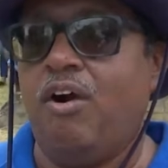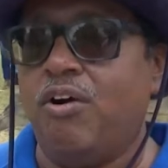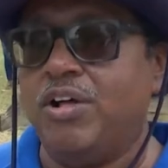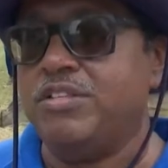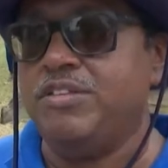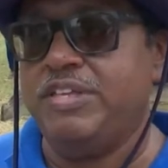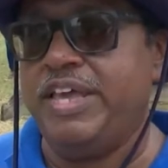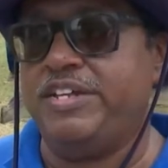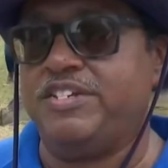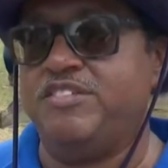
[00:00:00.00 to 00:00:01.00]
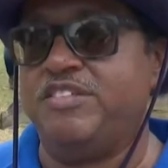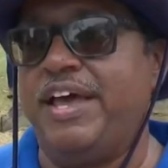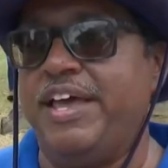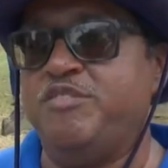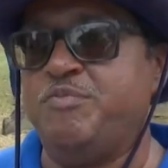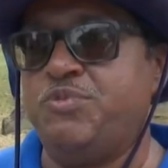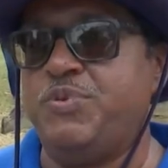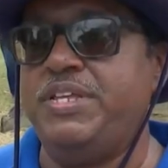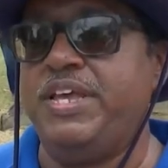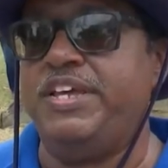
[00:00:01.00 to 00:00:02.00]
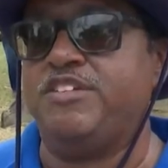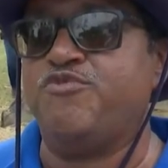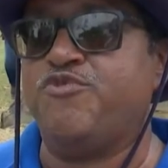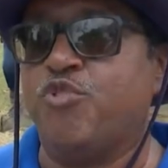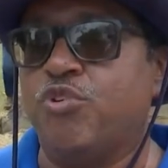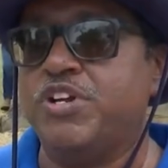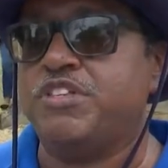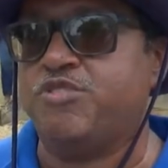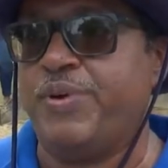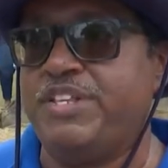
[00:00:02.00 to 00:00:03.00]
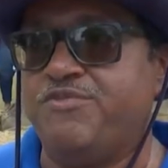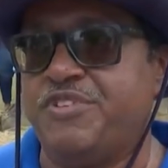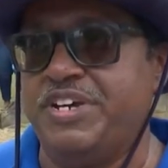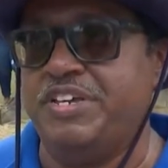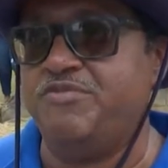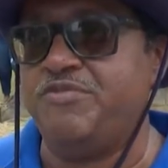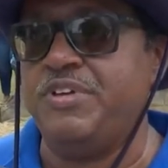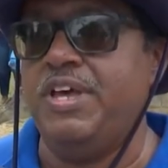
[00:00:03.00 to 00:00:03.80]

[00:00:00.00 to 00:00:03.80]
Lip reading: all ages, that is between ages 4 to 25,